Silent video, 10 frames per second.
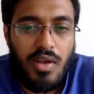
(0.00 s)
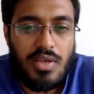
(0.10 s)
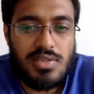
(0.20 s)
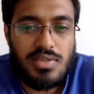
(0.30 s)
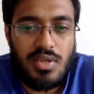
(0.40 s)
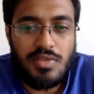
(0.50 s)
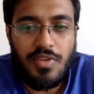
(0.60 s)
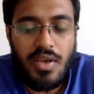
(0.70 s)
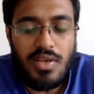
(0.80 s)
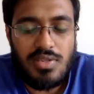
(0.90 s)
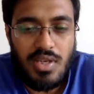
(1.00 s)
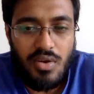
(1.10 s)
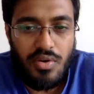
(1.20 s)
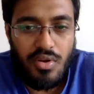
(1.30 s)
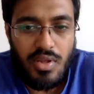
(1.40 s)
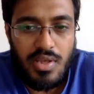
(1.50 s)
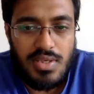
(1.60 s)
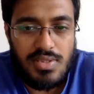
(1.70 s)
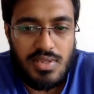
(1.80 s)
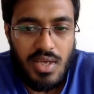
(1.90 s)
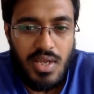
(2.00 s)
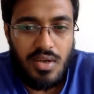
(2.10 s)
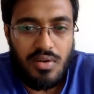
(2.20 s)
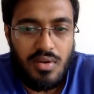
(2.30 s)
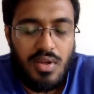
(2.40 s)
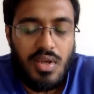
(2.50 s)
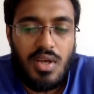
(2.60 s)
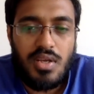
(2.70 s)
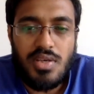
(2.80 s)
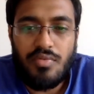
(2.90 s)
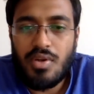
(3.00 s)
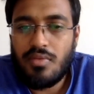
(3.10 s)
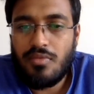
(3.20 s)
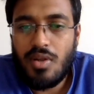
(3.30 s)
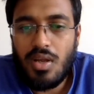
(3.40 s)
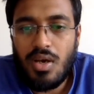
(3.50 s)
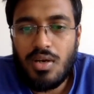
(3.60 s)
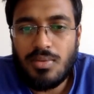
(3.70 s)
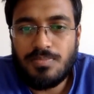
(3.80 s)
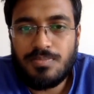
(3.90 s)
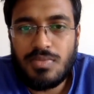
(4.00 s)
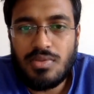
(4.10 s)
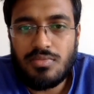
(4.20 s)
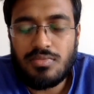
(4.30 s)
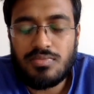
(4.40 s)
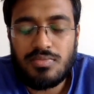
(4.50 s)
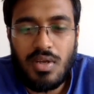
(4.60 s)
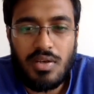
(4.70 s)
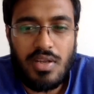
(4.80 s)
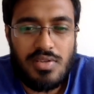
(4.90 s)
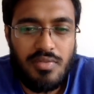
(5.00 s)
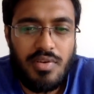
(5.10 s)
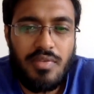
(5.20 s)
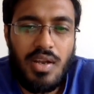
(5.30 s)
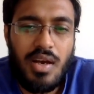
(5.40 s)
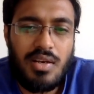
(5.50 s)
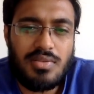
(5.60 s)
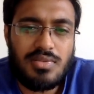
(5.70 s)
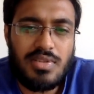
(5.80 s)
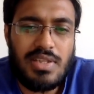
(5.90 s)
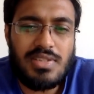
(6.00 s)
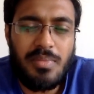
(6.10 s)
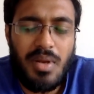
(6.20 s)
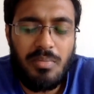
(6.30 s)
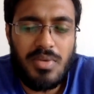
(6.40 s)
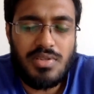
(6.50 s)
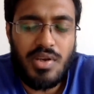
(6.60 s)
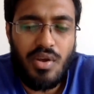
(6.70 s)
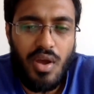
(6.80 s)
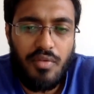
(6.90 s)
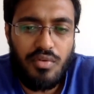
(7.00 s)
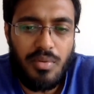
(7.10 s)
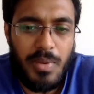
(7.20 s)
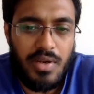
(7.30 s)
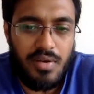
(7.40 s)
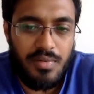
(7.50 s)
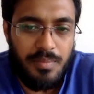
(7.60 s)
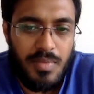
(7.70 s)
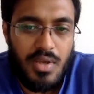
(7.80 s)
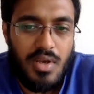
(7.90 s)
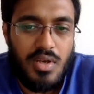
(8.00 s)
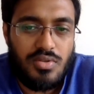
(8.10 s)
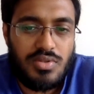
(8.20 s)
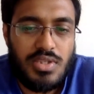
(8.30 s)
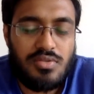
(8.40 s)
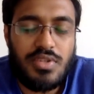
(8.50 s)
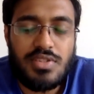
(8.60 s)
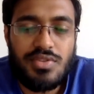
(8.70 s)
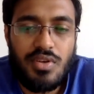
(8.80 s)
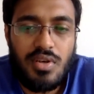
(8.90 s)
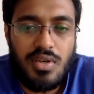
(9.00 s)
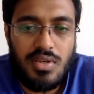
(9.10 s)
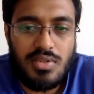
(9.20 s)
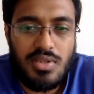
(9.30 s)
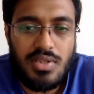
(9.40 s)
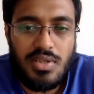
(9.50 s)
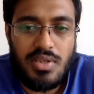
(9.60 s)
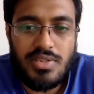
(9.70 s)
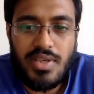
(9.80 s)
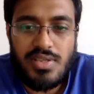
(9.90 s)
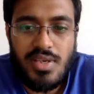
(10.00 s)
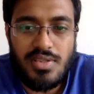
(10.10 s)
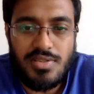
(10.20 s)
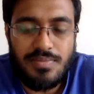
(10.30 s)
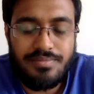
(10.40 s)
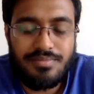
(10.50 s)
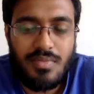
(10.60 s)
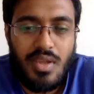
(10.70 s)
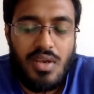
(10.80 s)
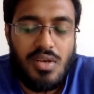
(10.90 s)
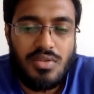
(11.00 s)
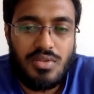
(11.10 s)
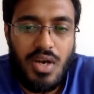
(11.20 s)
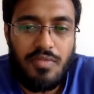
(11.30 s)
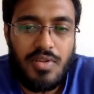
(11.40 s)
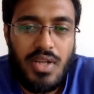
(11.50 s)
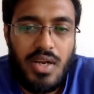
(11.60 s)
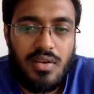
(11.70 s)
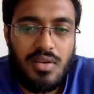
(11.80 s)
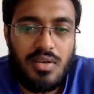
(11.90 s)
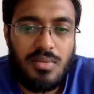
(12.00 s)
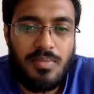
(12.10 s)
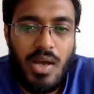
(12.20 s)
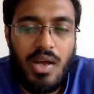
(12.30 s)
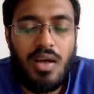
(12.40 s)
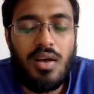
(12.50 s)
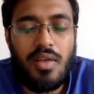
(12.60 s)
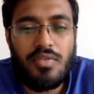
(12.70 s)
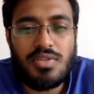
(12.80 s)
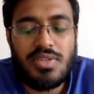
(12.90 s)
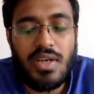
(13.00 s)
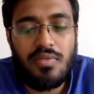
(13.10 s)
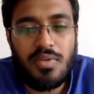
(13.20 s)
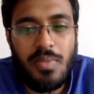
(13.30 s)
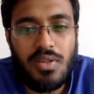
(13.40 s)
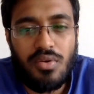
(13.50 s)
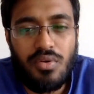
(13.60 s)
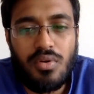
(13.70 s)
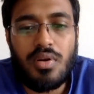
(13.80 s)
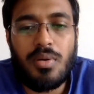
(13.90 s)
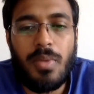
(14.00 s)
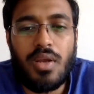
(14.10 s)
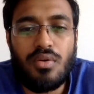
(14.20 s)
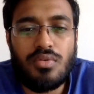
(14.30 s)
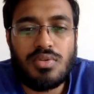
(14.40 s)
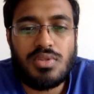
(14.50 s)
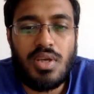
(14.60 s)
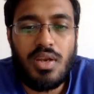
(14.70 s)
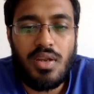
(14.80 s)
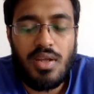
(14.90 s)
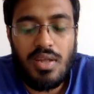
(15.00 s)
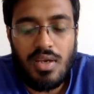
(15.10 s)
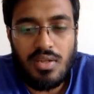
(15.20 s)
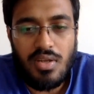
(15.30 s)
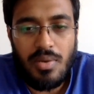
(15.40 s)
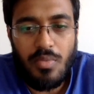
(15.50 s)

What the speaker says: his fingers around your ears, and someone will tell some numbers, and you have to repeat it, so just to test your listening skills. So after that, I was checked with my throat, my nose, and any other